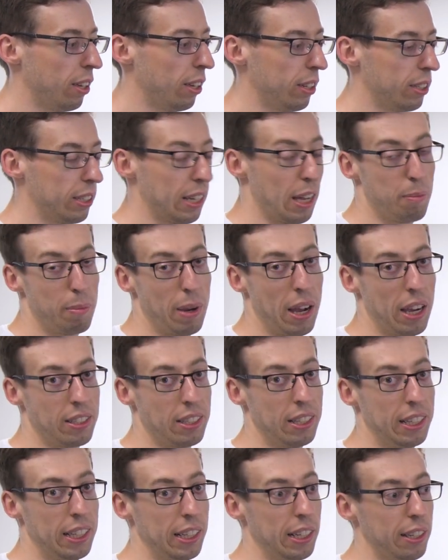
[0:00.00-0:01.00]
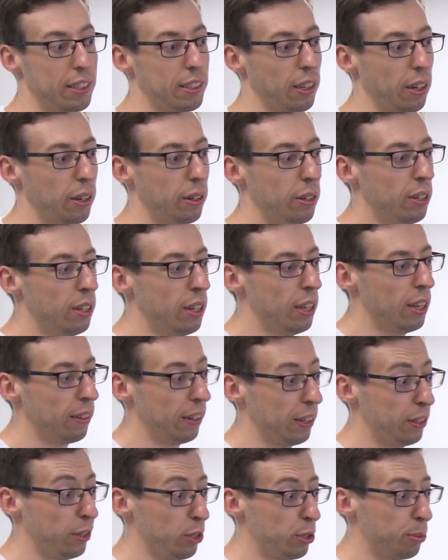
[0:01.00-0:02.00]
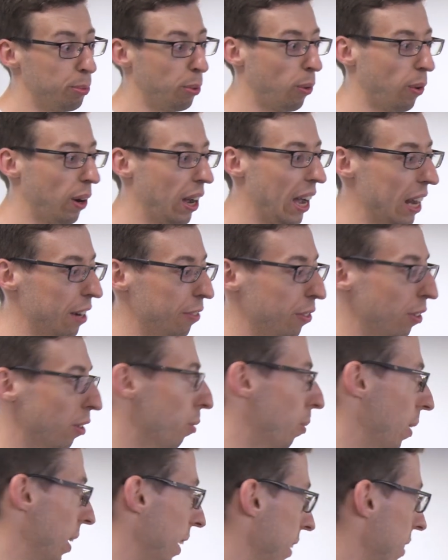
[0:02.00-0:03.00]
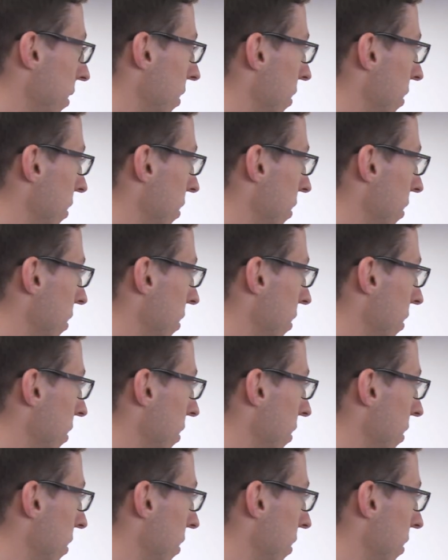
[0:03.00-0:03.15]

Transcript: sandbags are needed, so they do support a hell of a lot of weight.